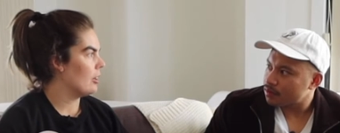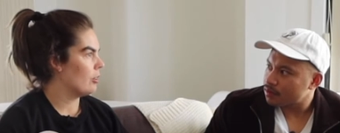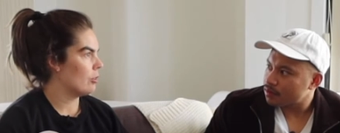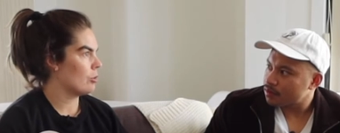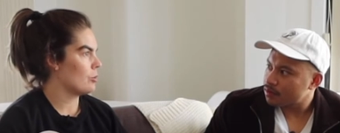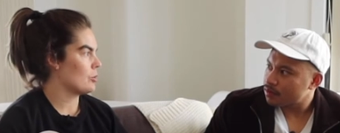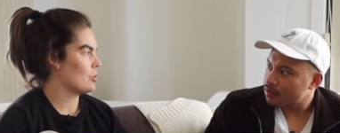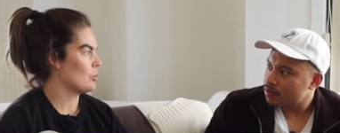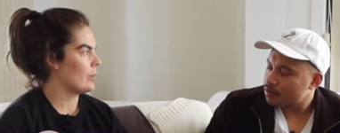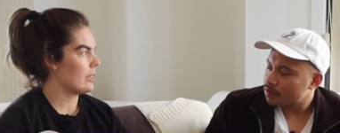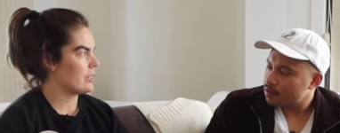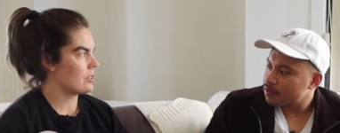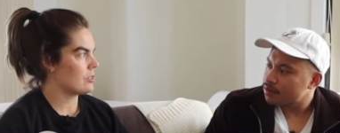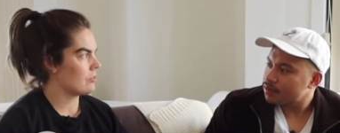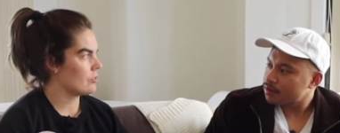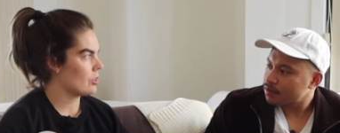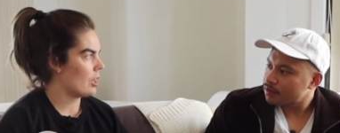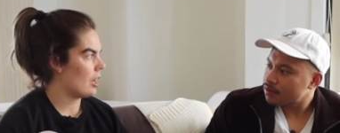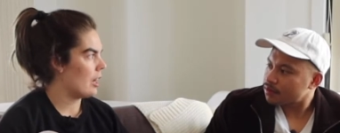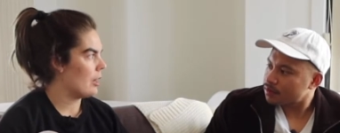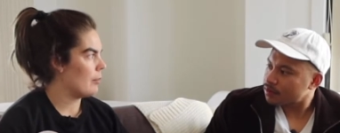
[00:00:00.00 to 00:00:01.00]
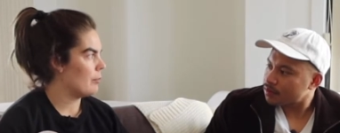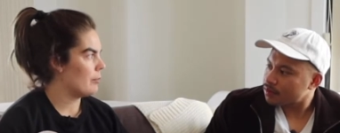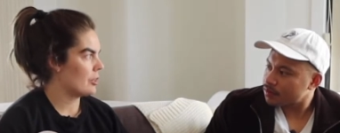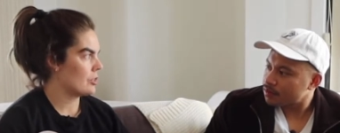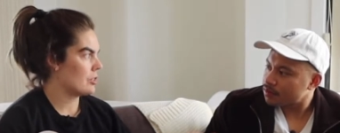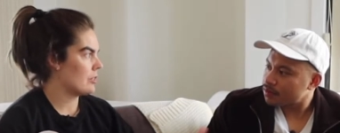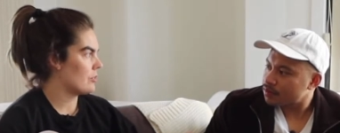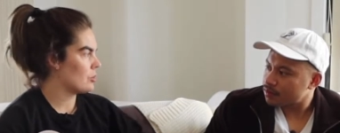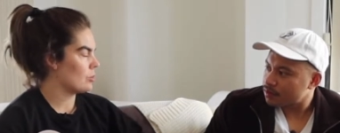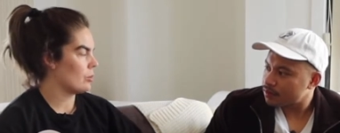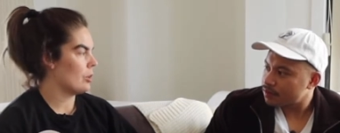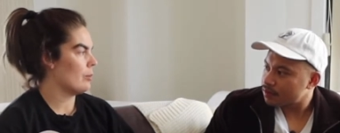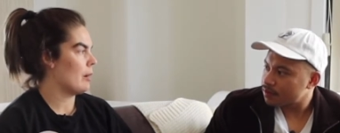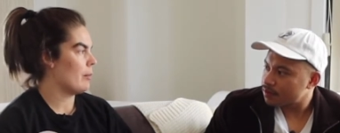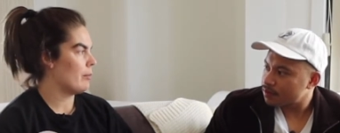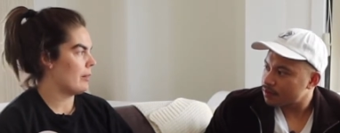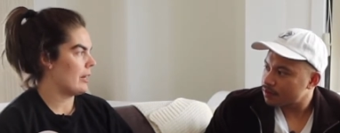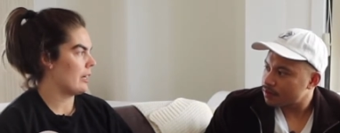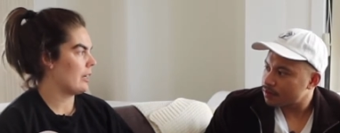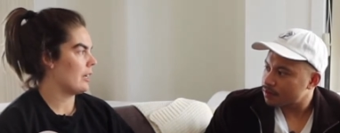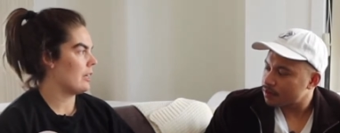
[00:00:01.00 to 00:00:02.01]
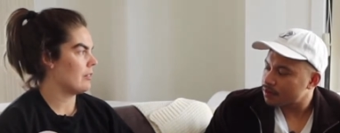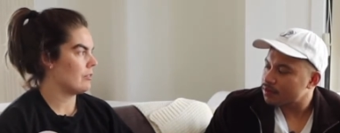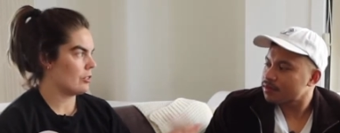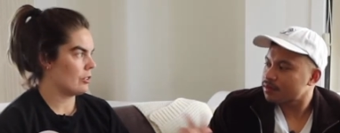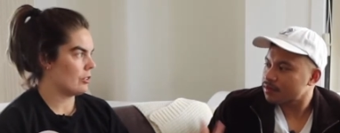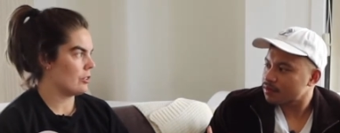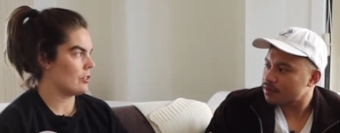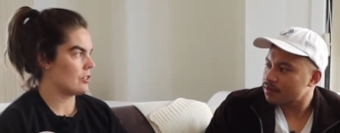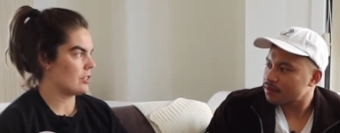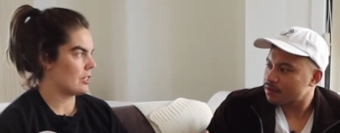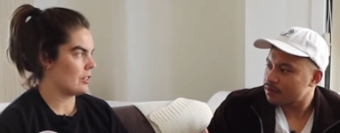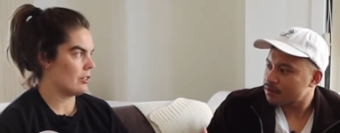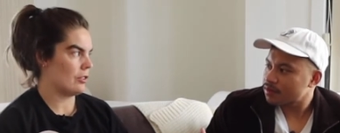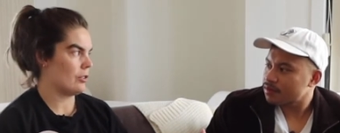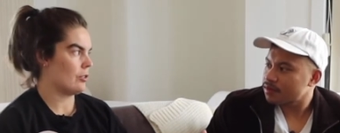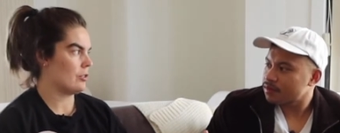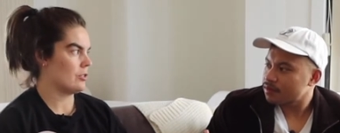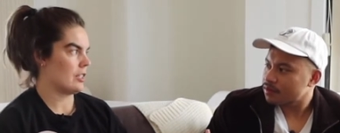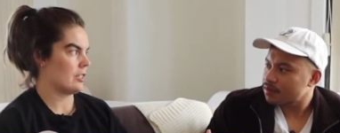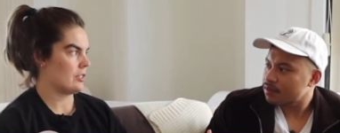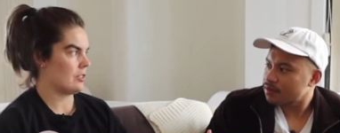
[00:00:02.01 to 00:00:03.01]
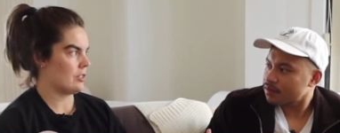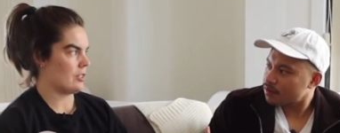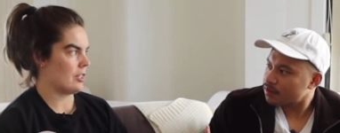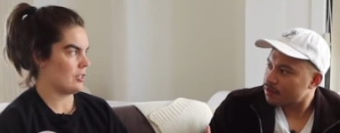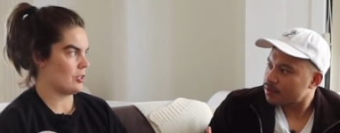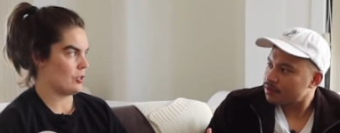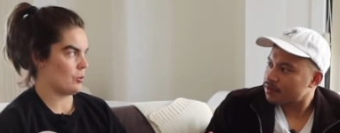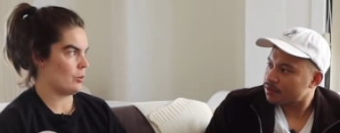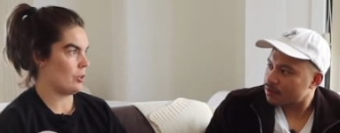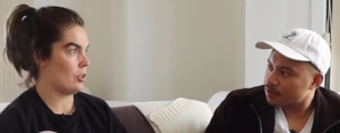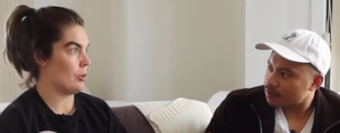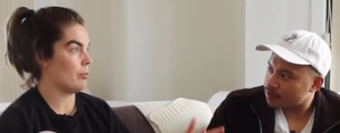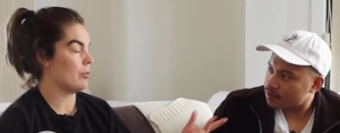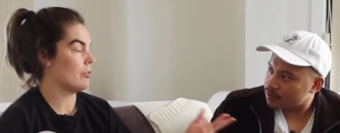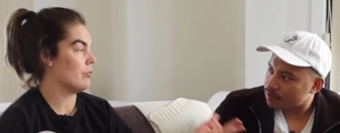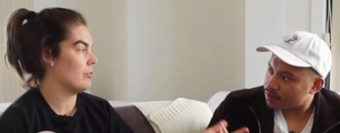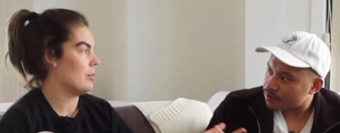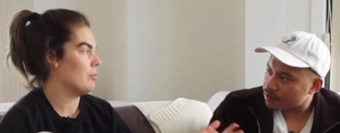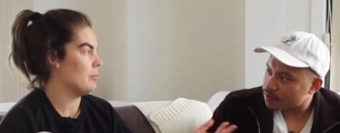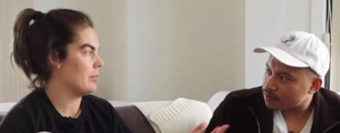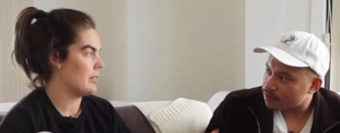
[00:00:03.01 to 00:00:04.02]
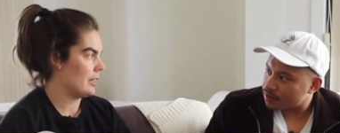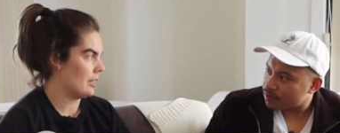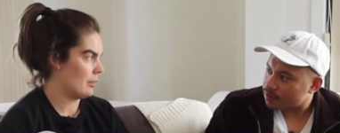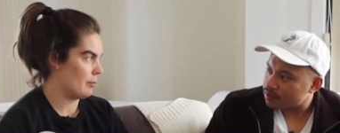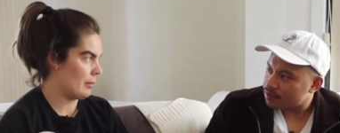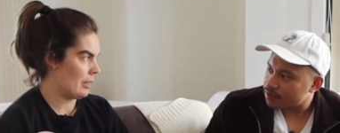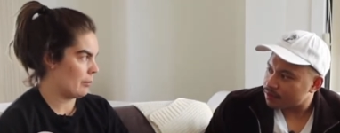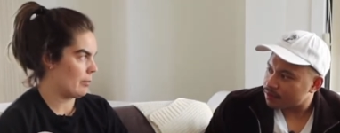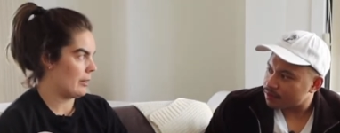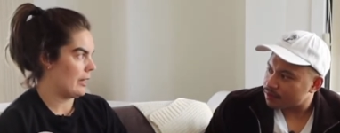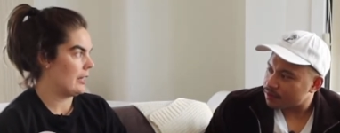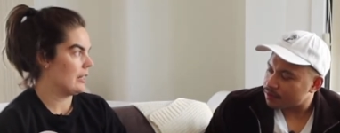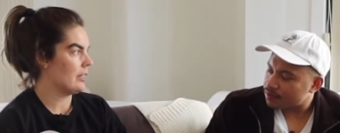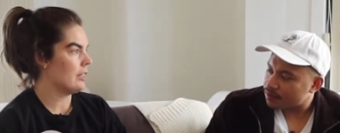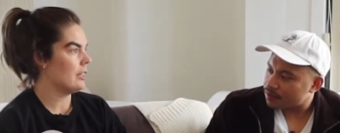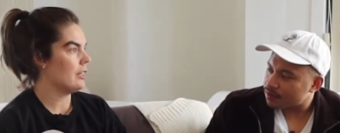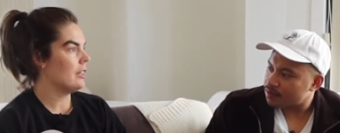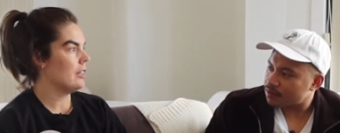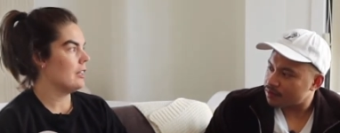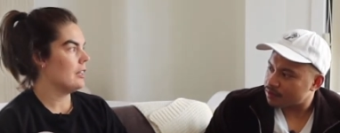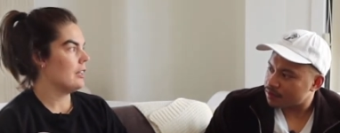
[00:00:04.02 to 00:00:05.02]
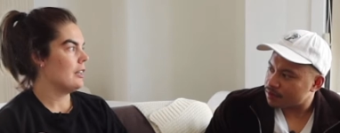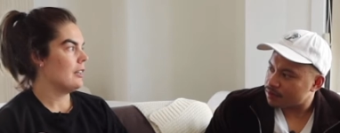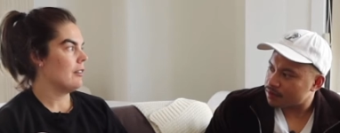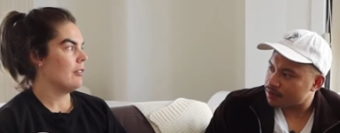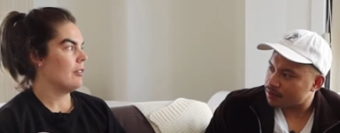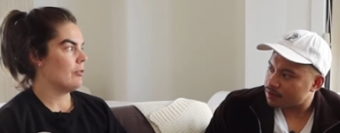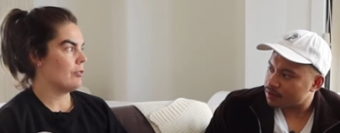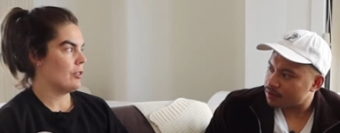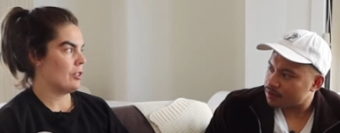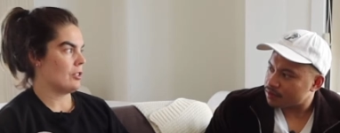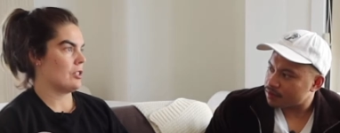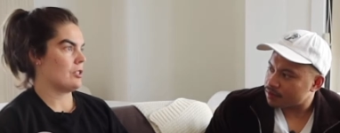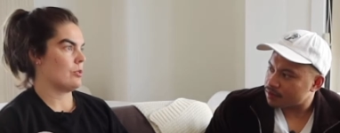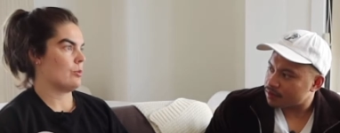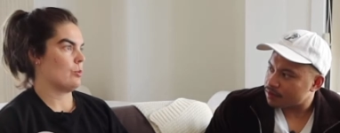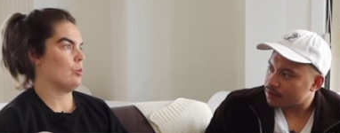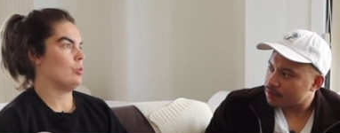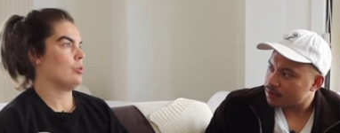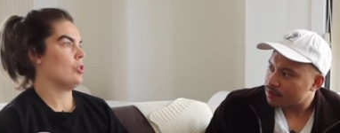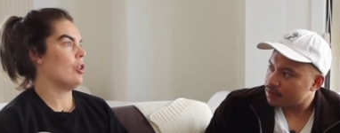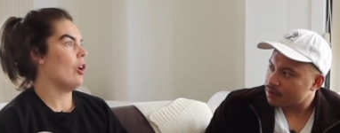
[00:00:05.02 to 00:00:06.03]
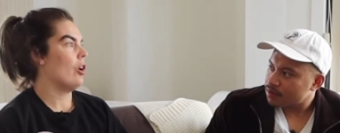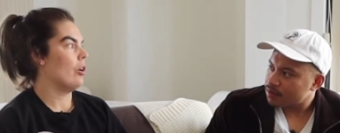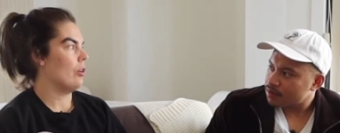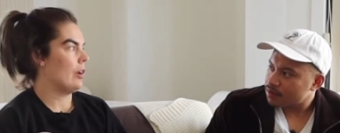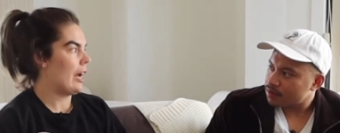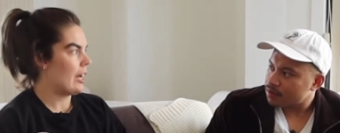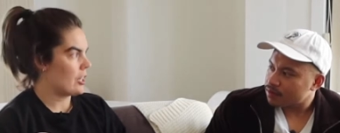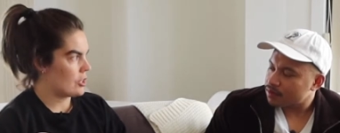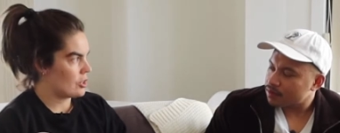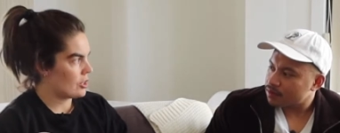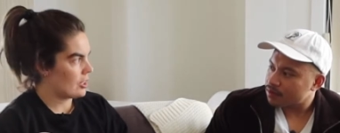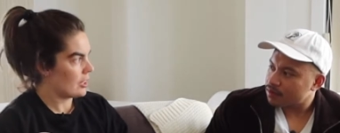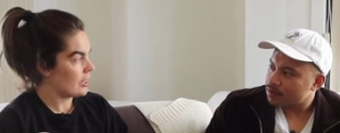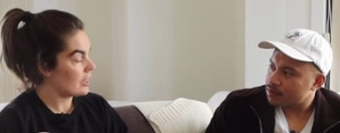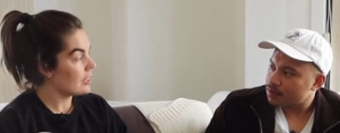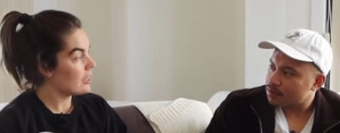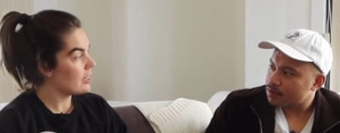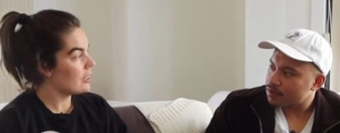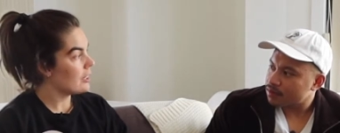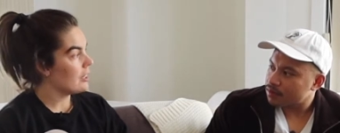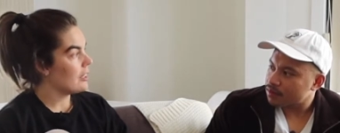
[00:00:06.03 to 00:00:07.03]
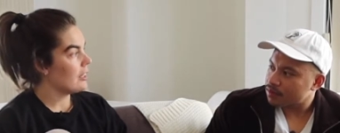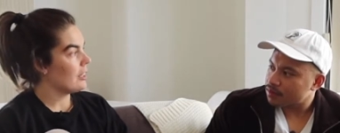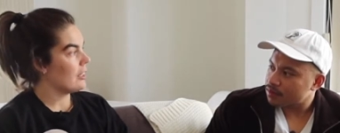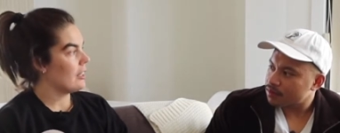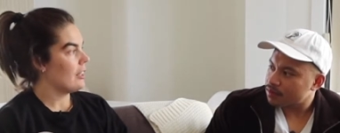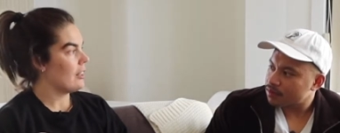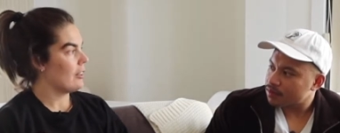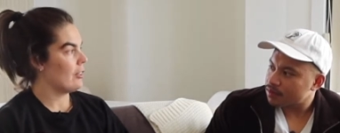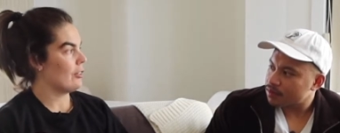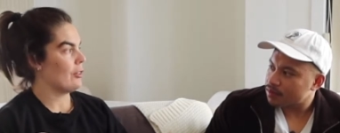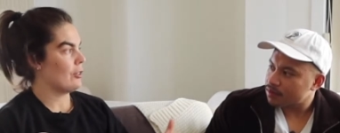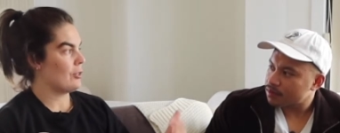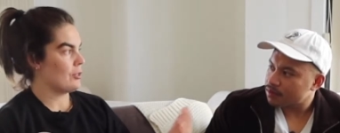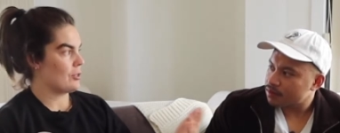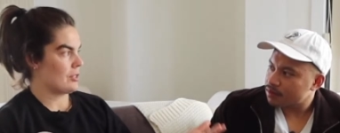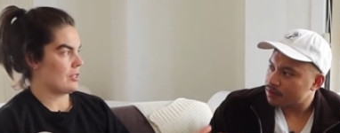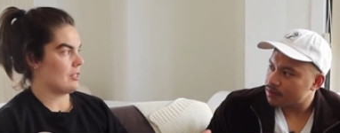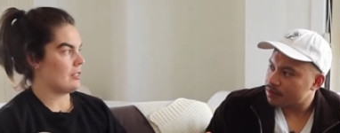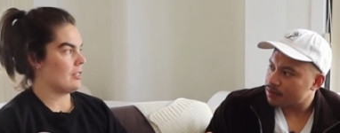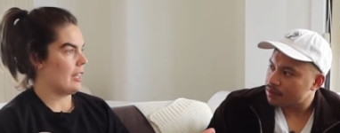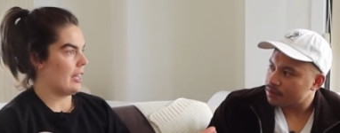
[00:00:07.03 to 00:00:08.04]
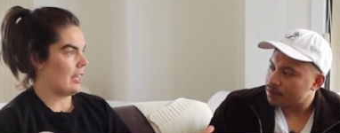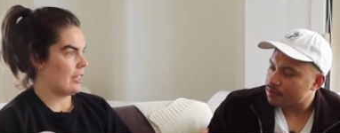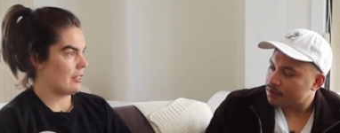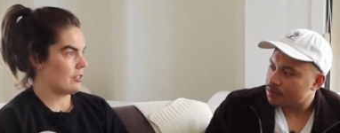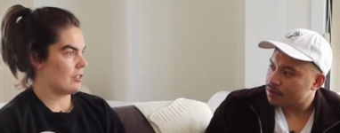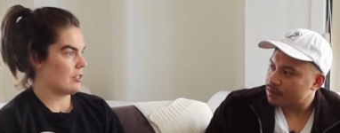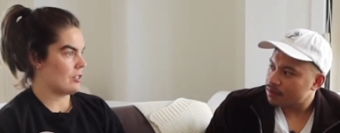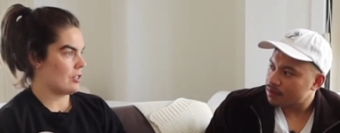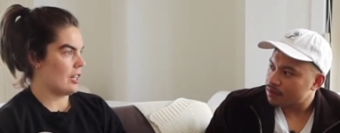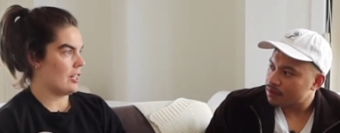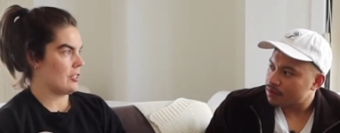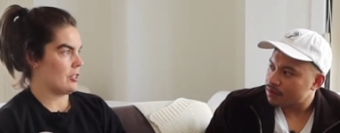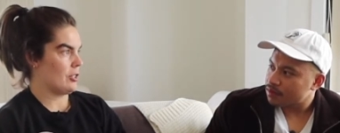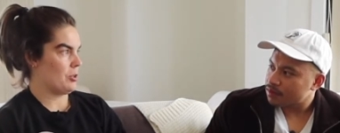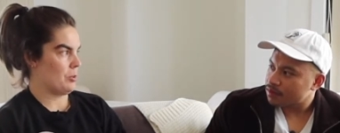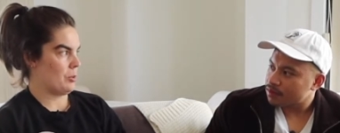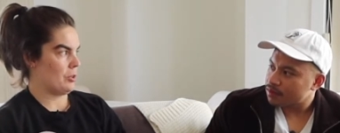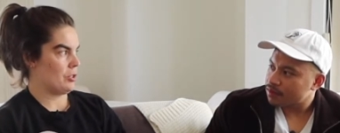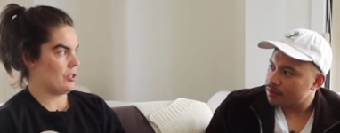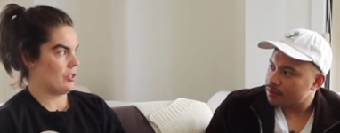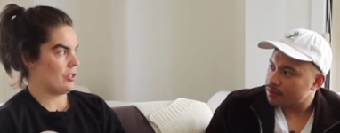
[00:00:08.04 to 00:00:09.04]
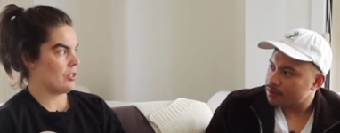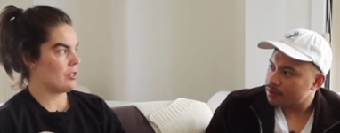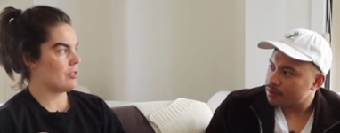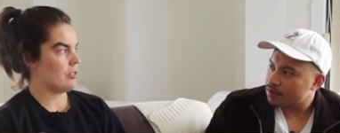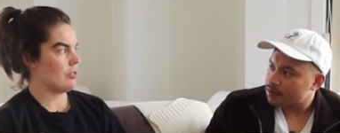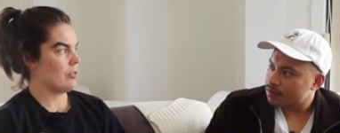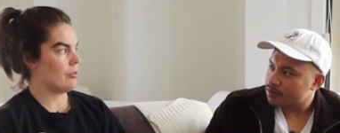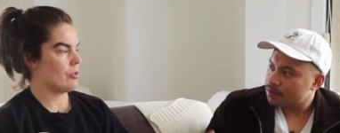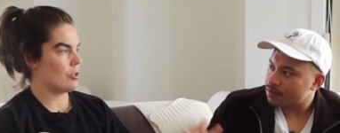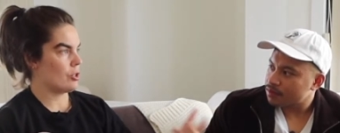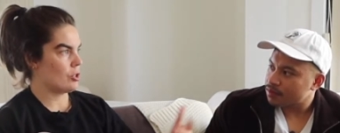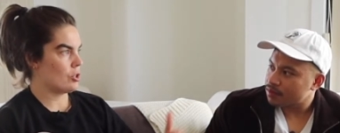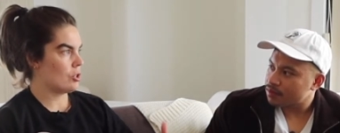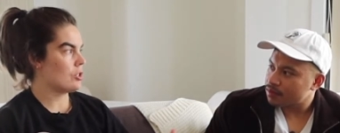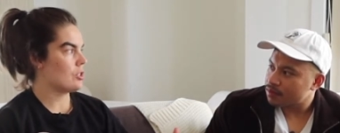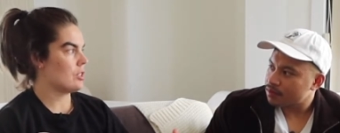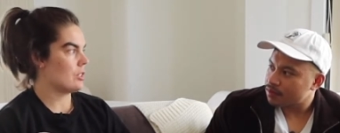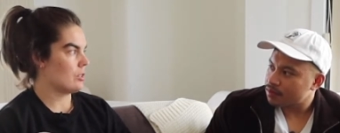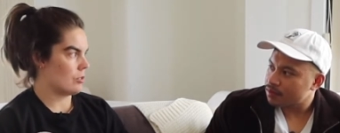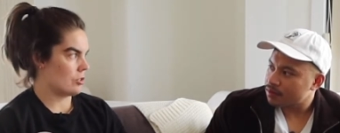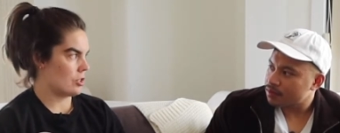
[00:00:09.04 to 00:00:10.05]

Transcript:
Speaker 1: or it was a waste of time because I've still hurt my back, even though you said that those exercises were going to prevent me getting back pain. Versus, well, no, actually, those exercises were just reducing your